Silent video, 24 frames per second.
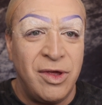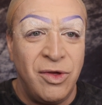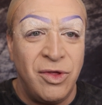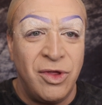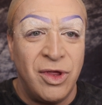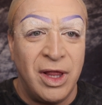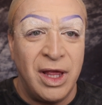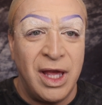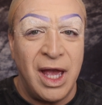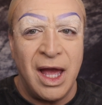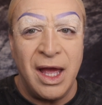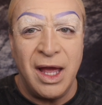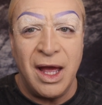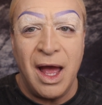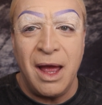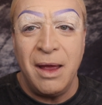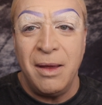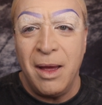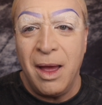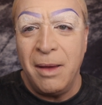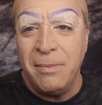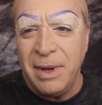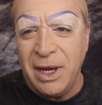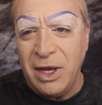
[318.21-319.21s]
Usually, I,
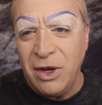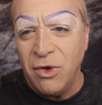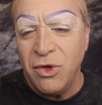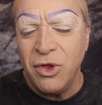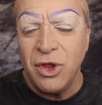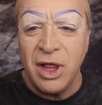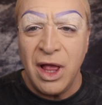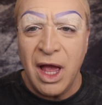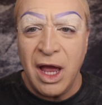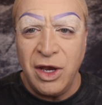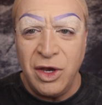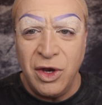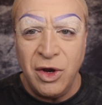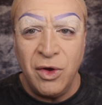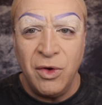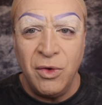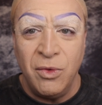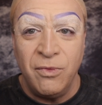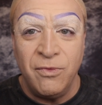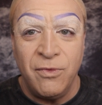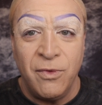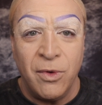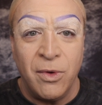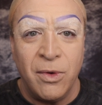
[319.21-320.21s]
I, I, mean, usually I
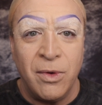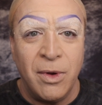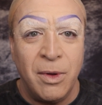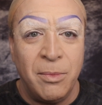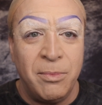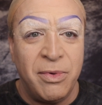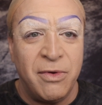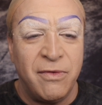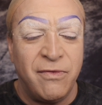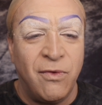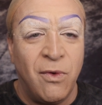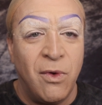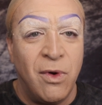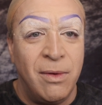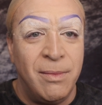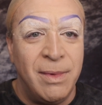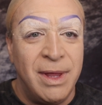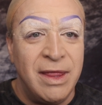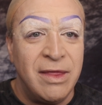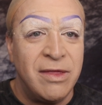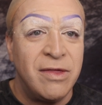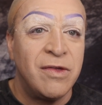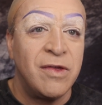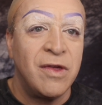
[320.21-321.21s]
do for
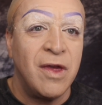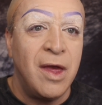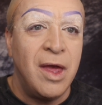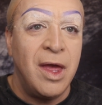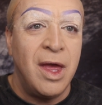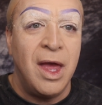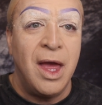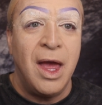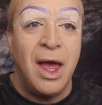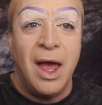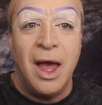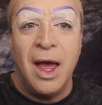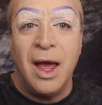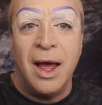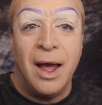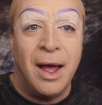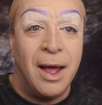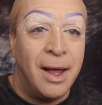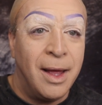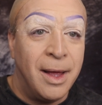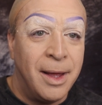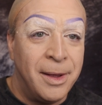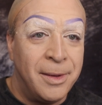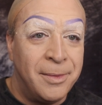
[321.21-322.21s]
performance.
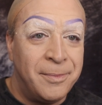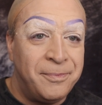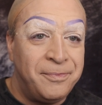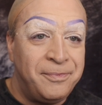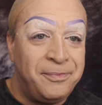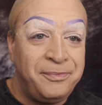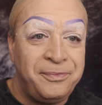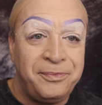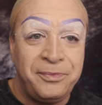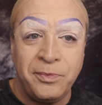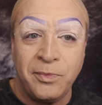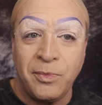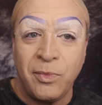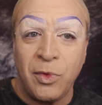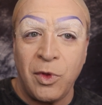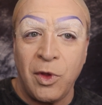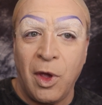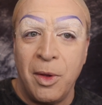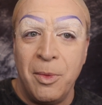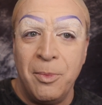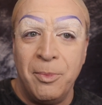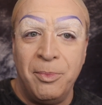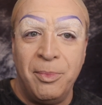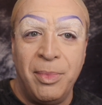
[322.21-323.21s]
Um,
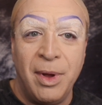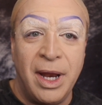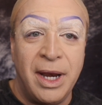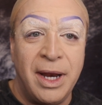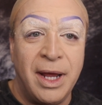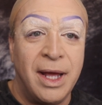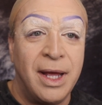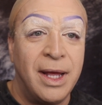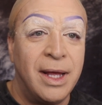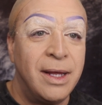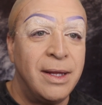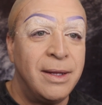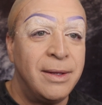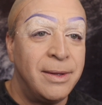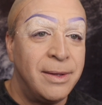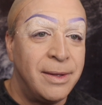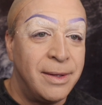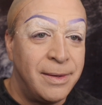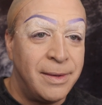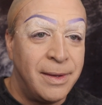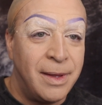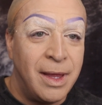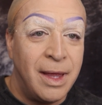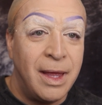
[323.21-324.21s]
but uh,
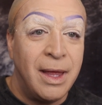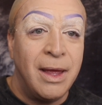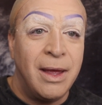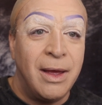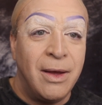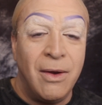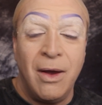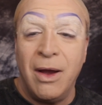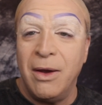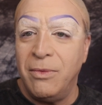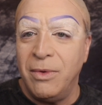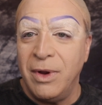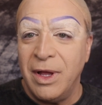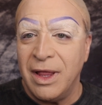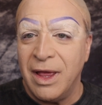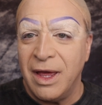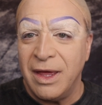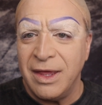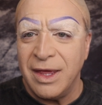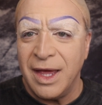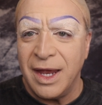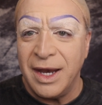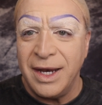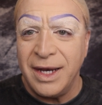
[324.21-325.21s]
I
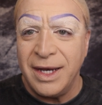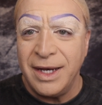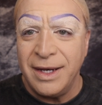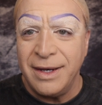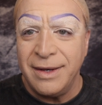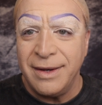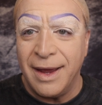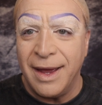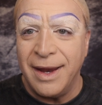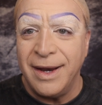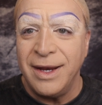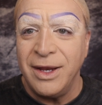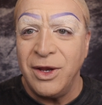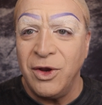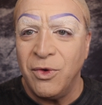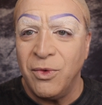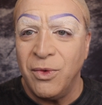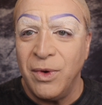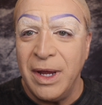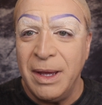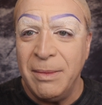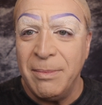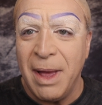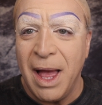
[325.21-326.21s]
realized I didn't I didn't
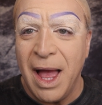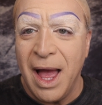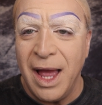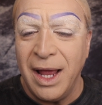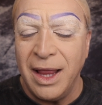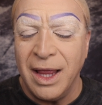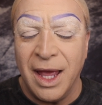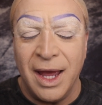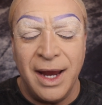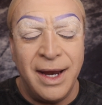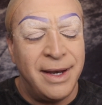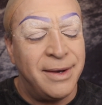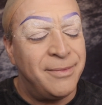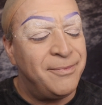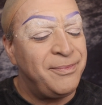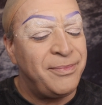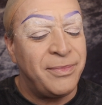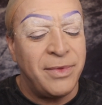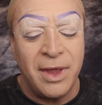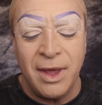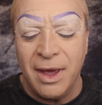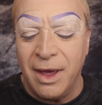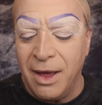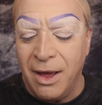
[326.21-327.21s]
cream highlight.
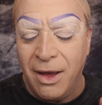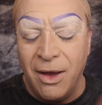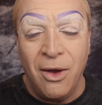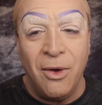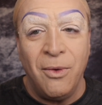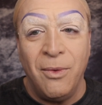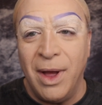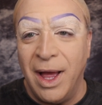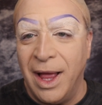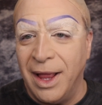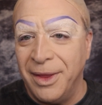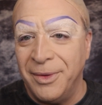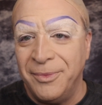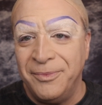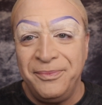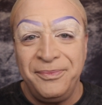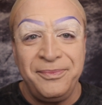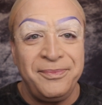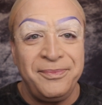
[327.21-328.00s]
Oh well.